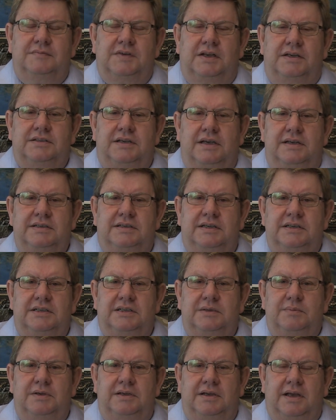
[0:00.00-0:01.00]
And so he said
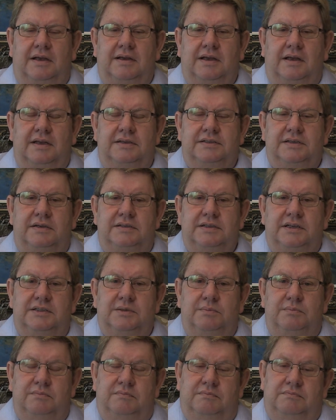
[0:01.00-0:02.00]
to me, I said
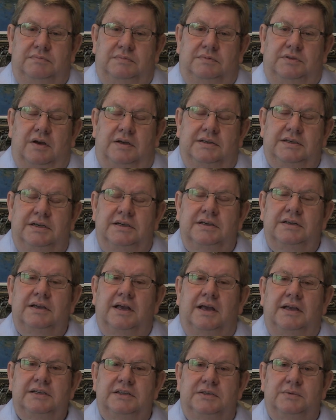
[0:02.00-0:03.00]
to him, Doctor,
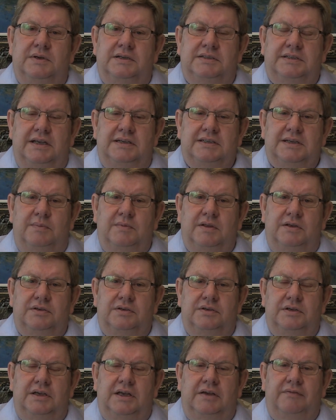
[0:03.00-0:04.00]
I just want to say something
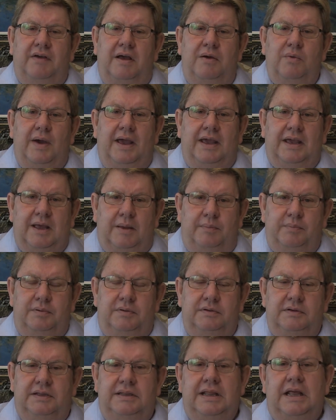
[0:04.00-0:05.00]
to you. If I wake up
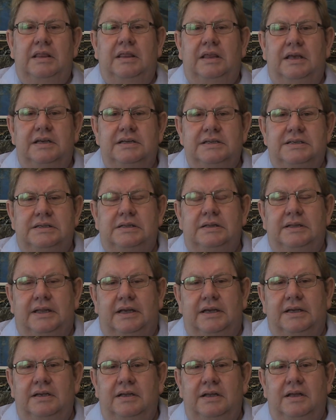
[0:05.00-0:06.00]
and that thing is still
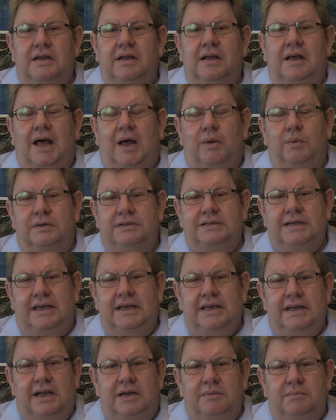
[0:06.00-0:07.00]
there, I will
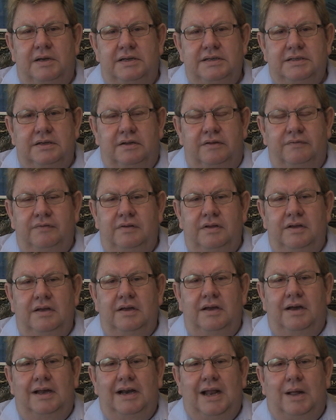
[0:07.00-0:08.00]
take it out myself
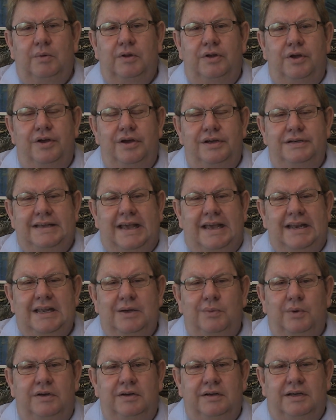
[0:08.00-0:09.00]
and I will hurt
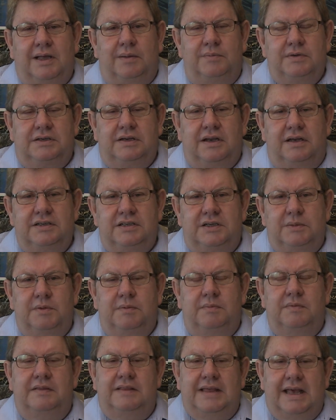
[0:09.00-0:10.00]
anyone who comes close to me.
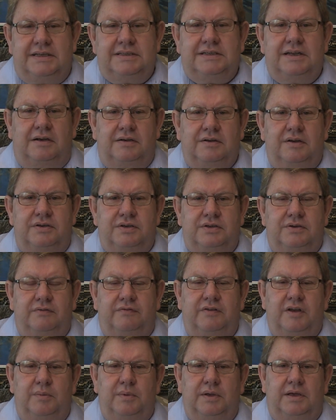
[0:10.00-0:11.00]
That's how
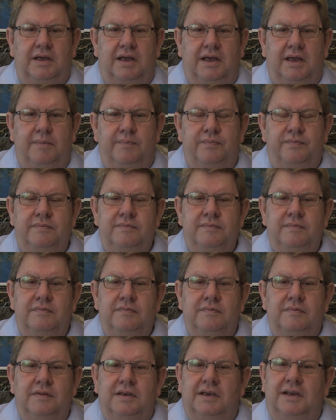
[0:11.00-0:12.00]
claustrophobic I am.
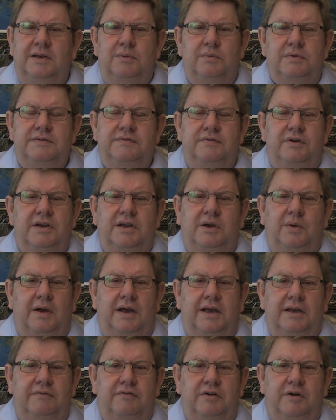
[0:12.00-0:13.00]
And he was very
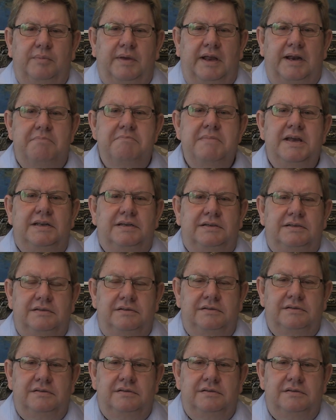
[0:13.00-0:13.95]
quiet for about a minute.